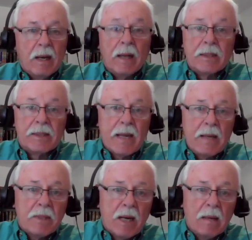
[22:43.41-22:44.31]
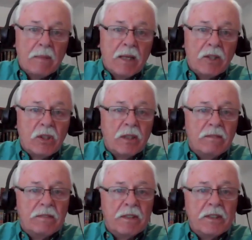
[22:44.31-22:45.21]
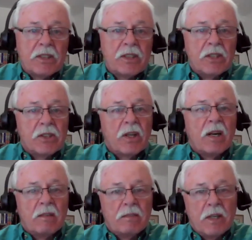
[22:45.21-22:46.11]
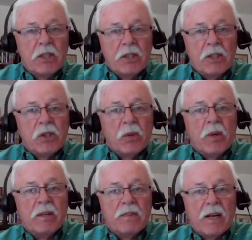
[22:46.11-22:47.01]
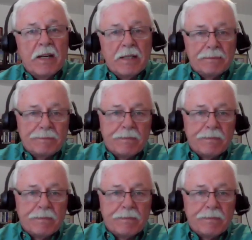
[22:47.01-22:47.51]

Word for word: At the same time, they had convinced the Tsar of Russia to join the fight.